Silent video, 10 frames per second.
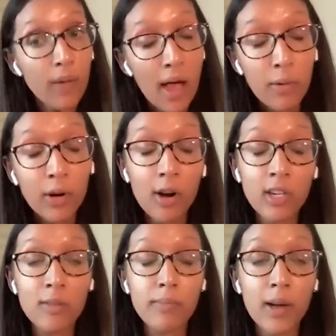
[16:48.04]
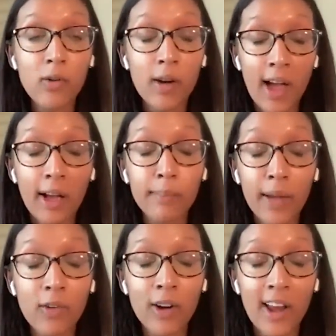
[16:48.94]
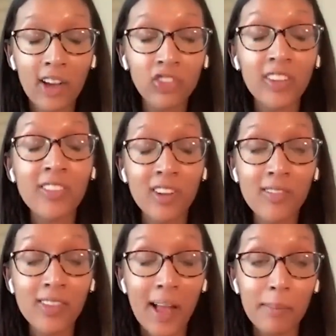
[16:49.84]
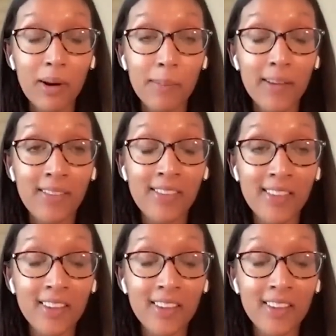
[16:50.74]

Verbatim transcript: I would argue Bitcoin Bitcoin actually serves that purpose.